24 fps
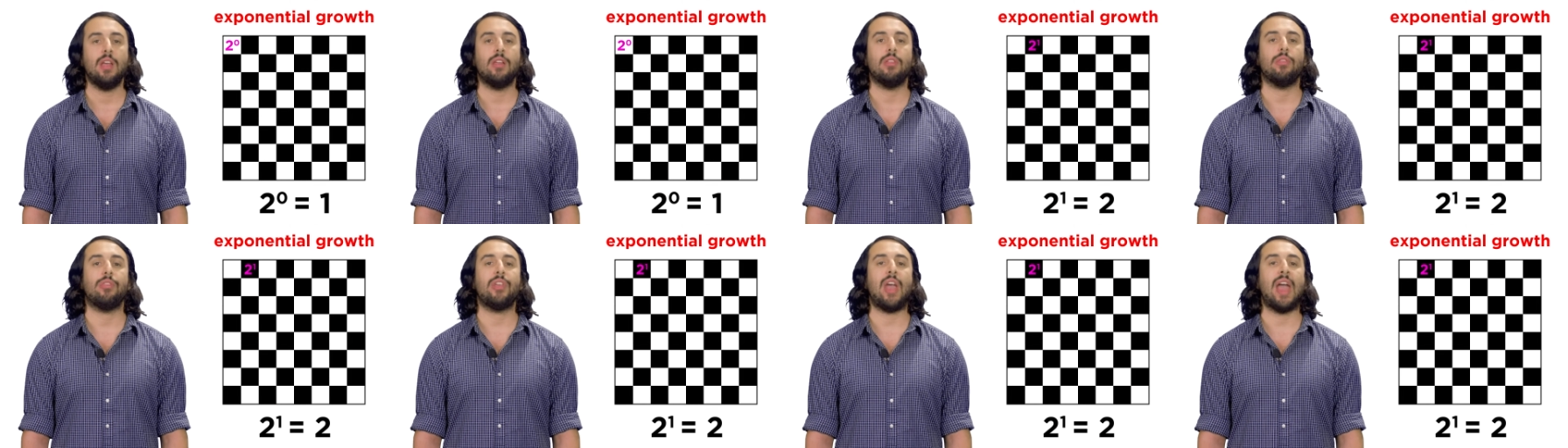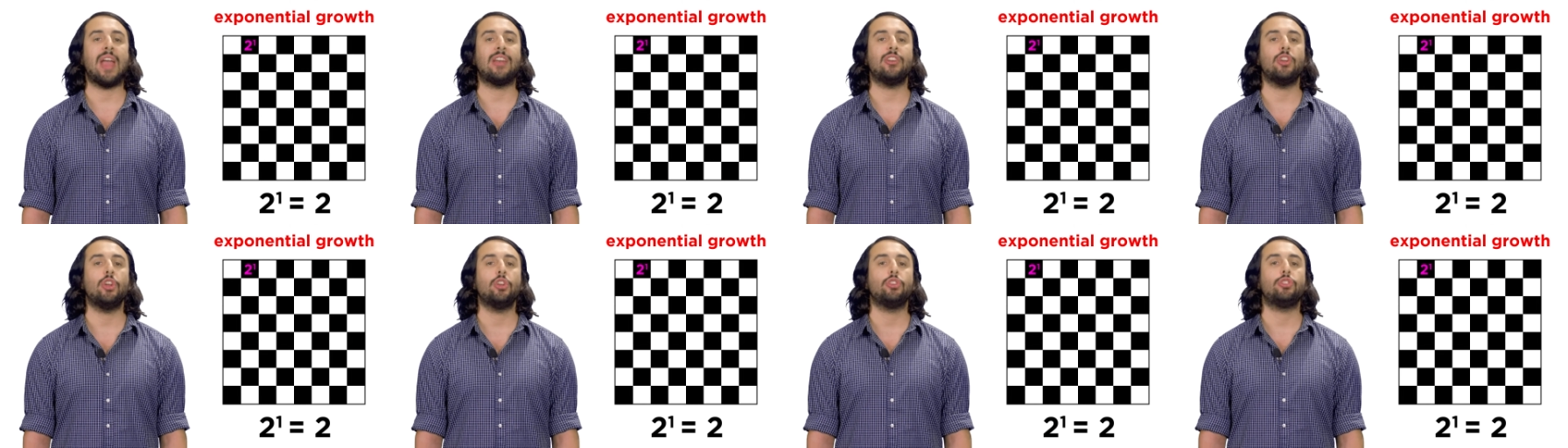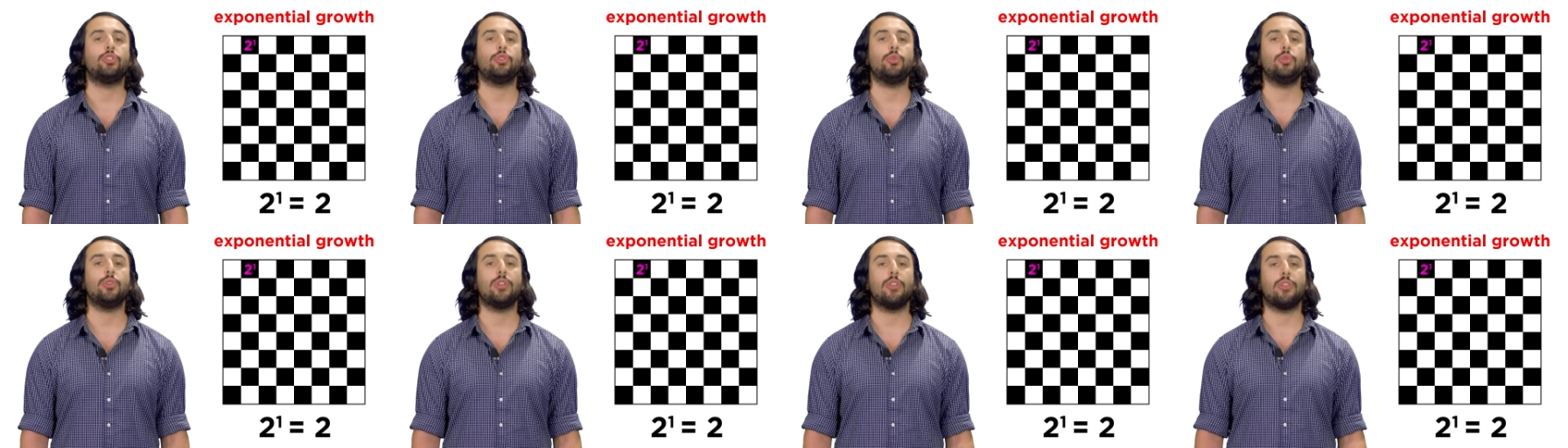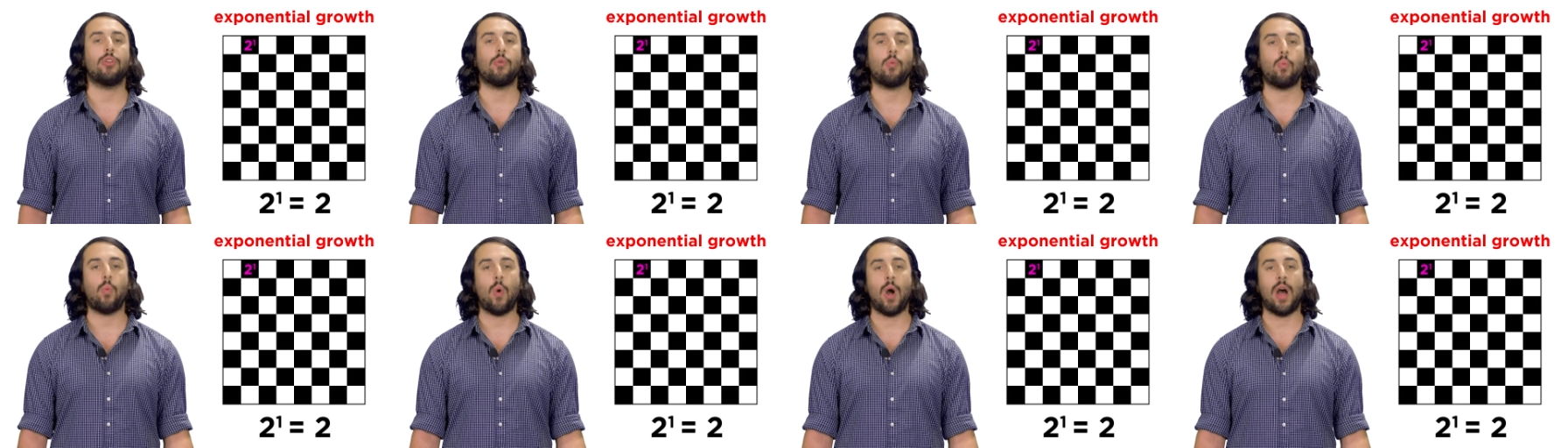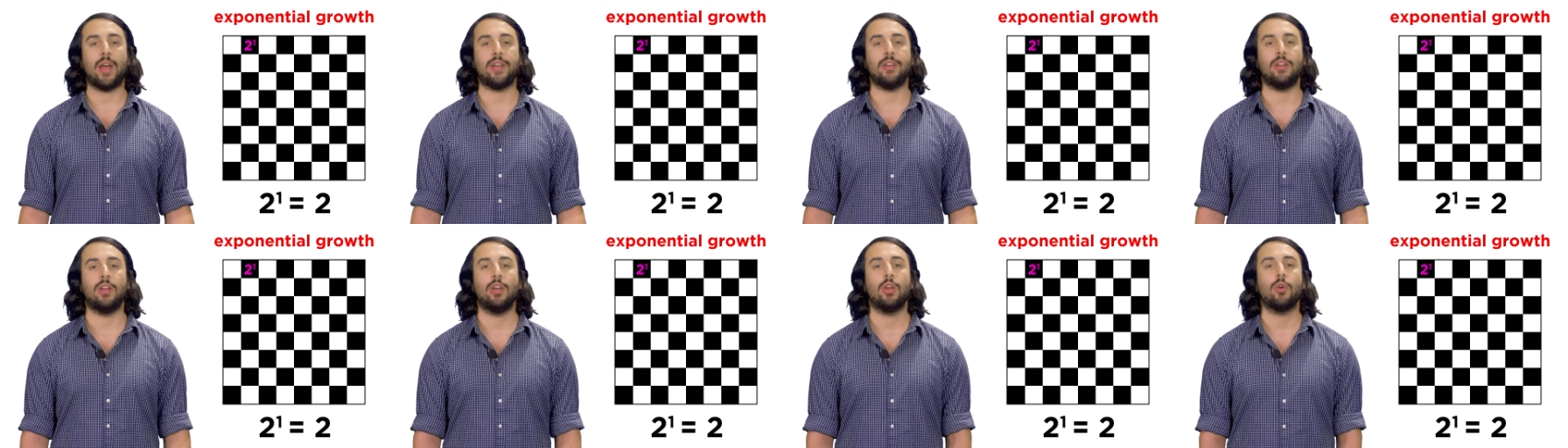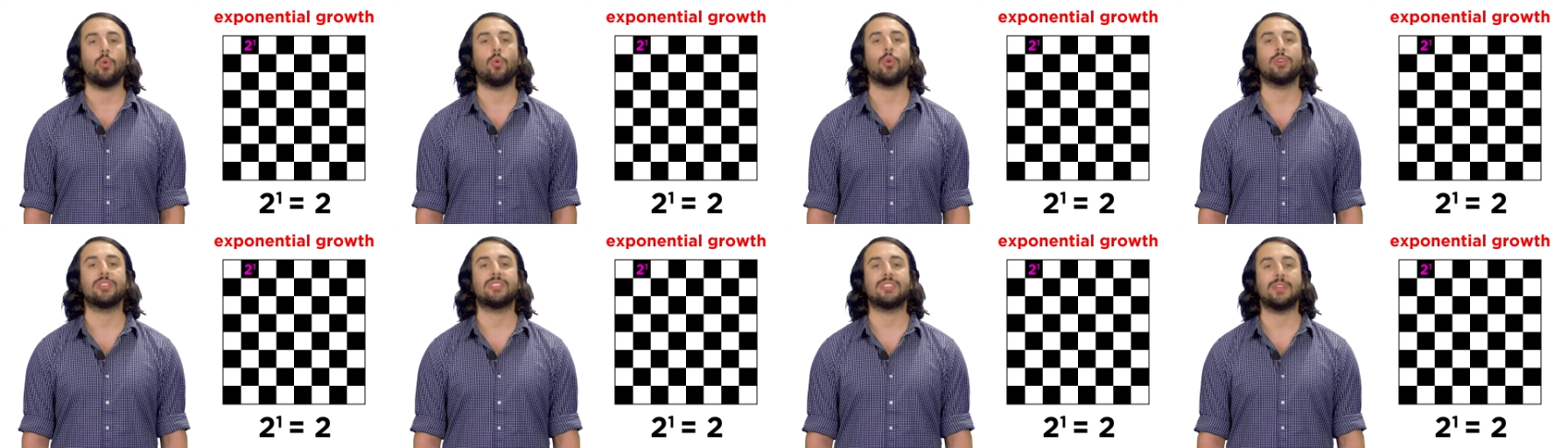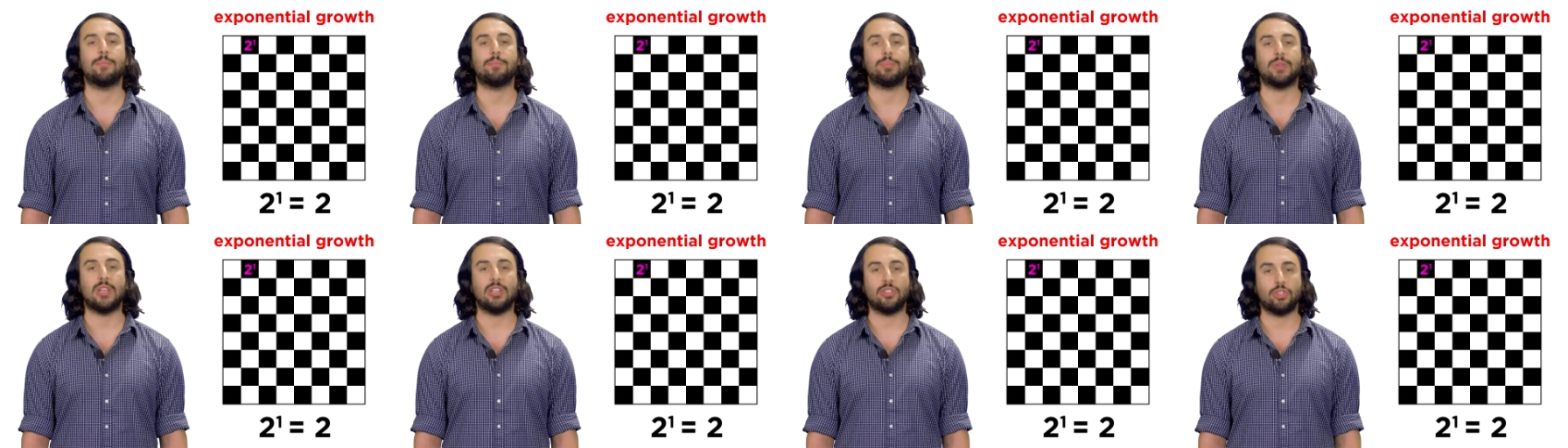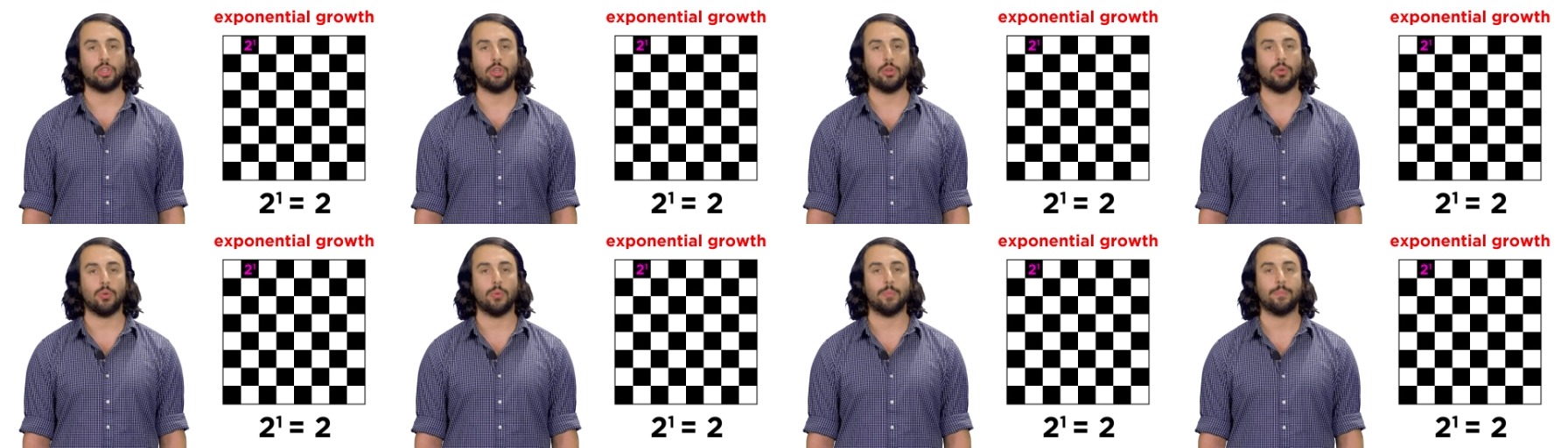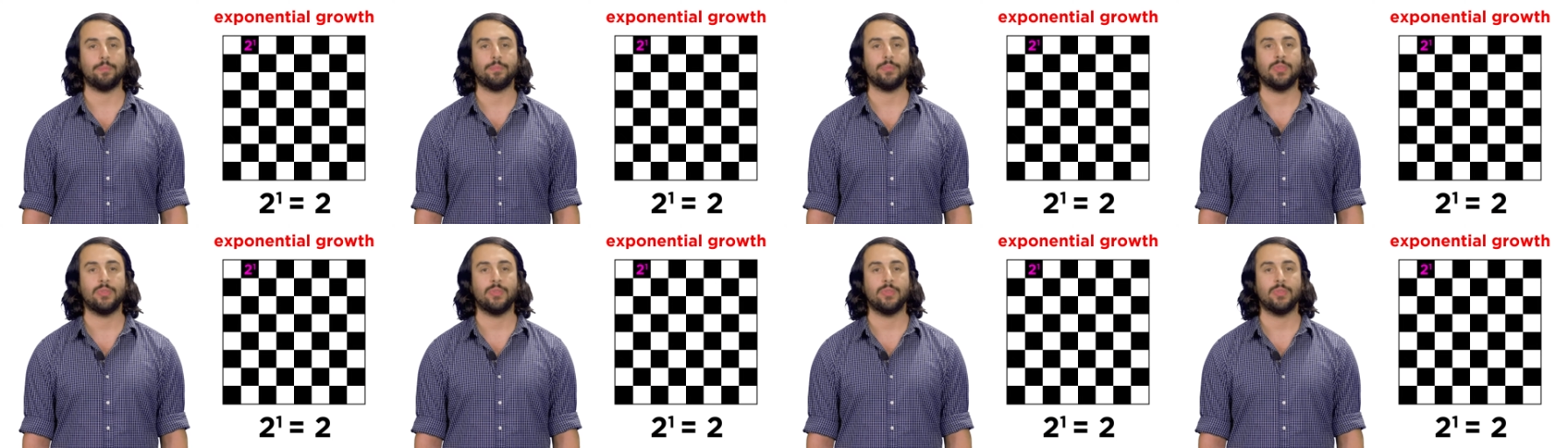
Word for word: Then two to the first, or simply two.